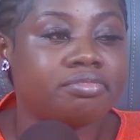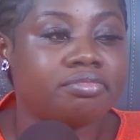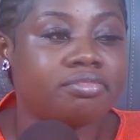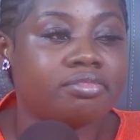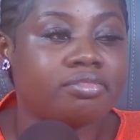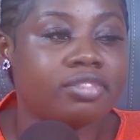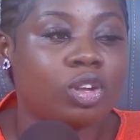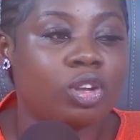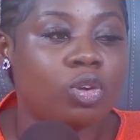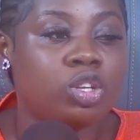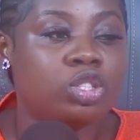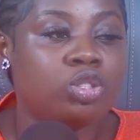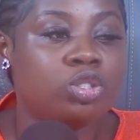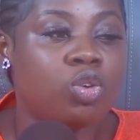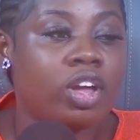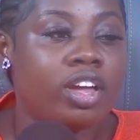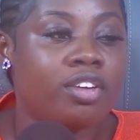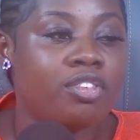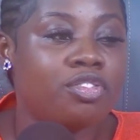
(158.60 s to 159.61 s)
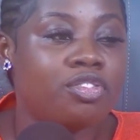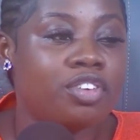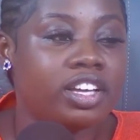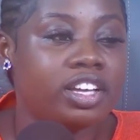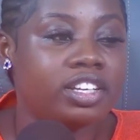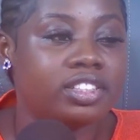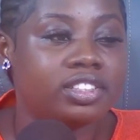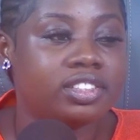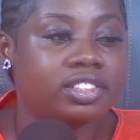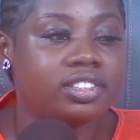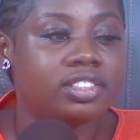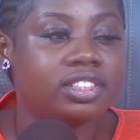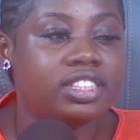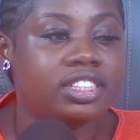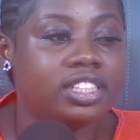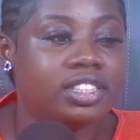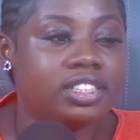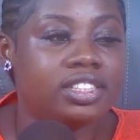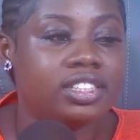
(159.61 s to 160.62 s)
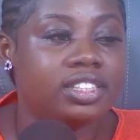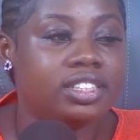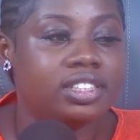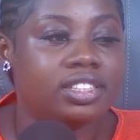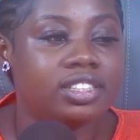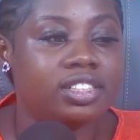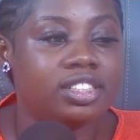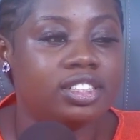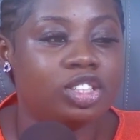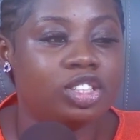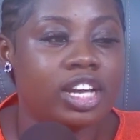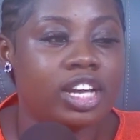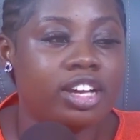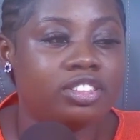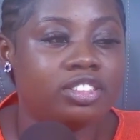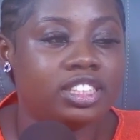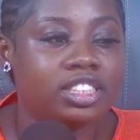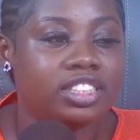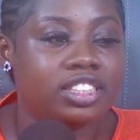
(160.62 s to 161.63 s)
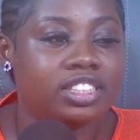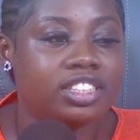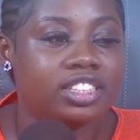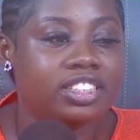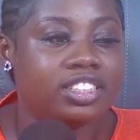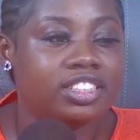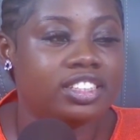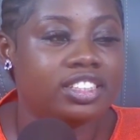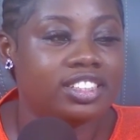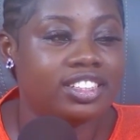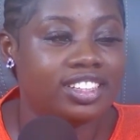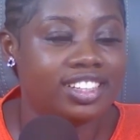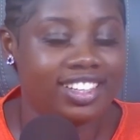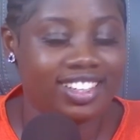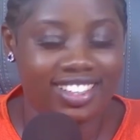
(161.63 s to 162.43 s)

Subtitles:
Who is going first? CCC. Should I do CCC?